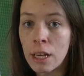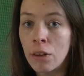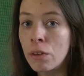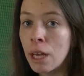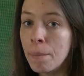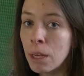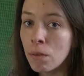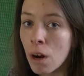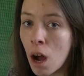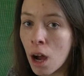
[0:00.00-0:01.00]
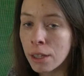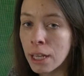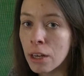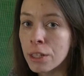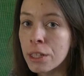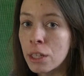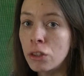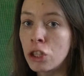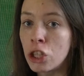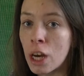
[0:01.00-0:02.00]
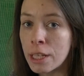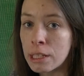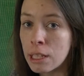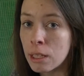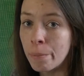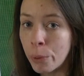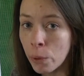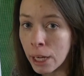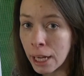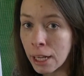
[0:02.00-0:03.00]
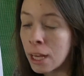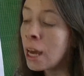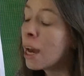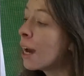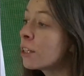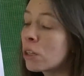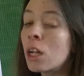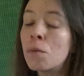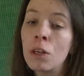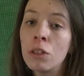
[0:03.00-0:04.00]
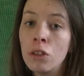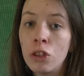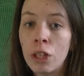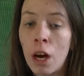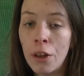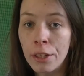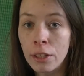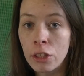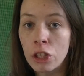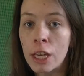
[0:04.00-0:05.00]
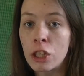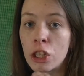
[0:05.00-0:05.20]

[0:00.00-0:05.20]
Now, don't get me wrong, they are still just as important as all of our other nutrients.